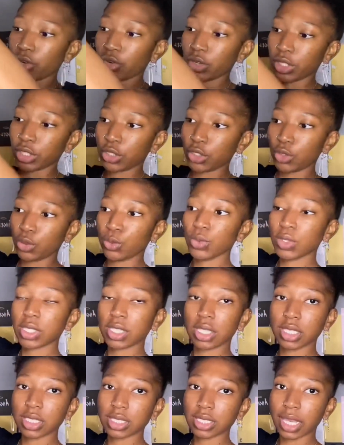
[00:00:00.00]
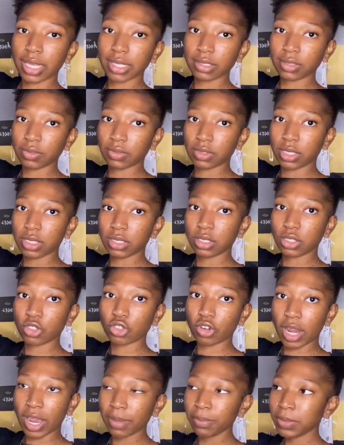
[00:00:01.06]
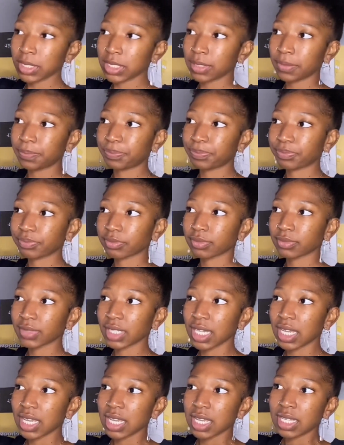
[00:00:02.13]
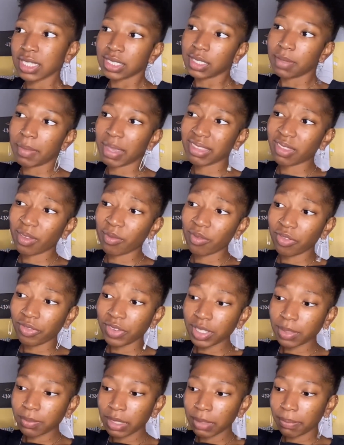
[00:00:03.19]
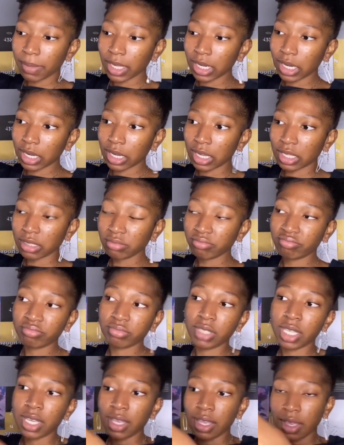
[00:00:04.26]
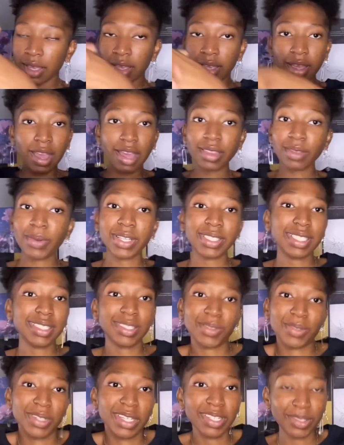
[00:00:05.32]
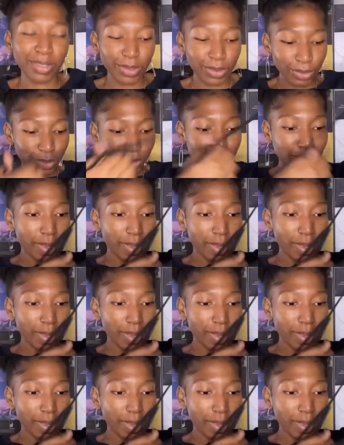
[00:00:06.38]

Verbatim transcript: reduce the size of these straps to make them fit me better. Otherwise, it's a really cute